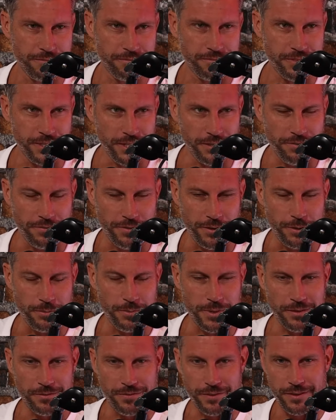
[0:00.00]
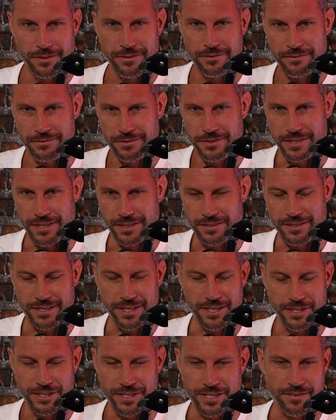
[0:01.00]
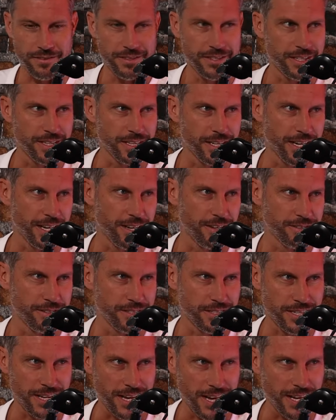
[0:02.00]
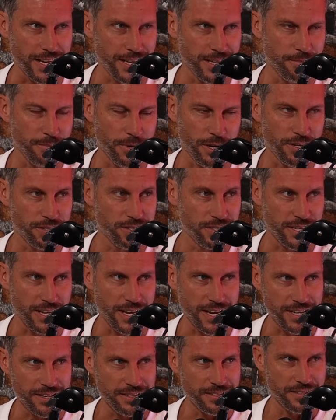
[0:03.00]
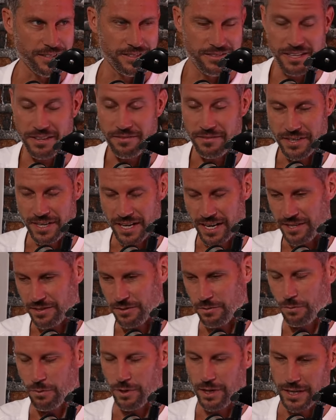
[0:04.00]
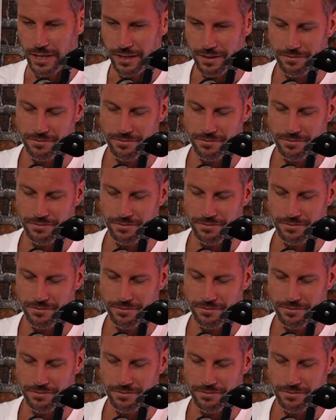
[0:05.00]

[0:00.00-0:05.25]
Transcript: you're filming for sixteen, seventeen hours a day most days, seven days a week,